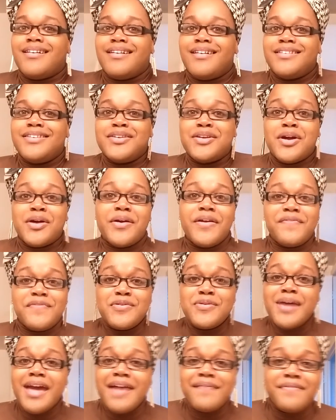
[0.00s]
you know, if
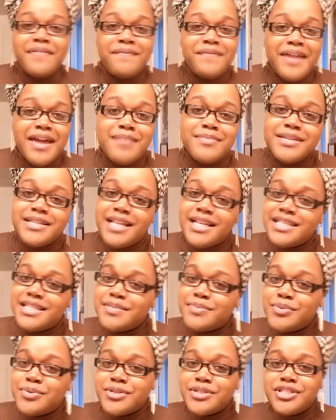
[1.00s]
you have a family that
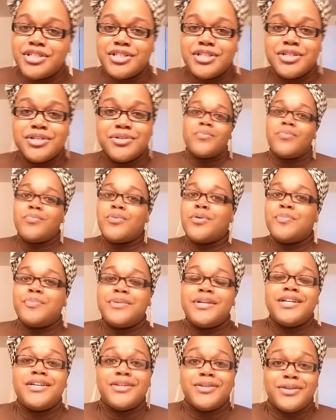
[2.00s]
supports you,
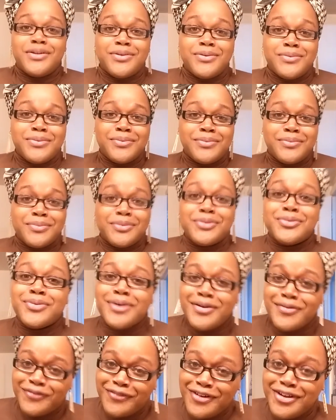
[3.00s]
whoop-de-doo,
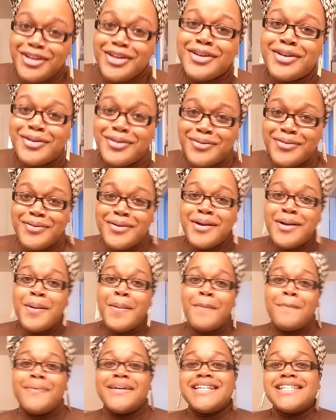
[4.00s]
great for you.
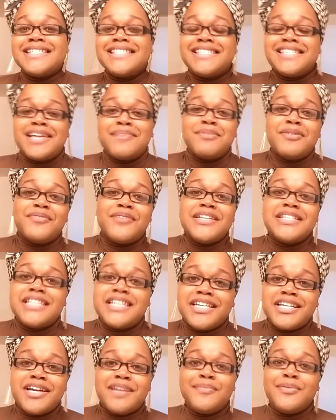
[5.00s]
But it's some of us in
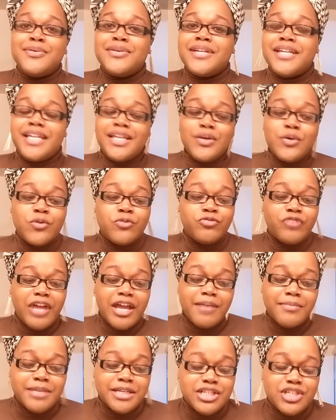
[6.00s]
the community who
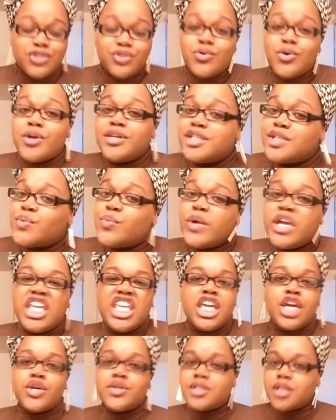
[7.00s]
families threw us away
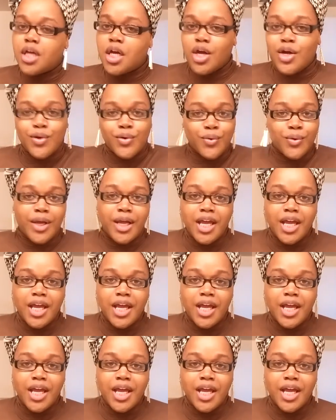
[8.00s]
years ago,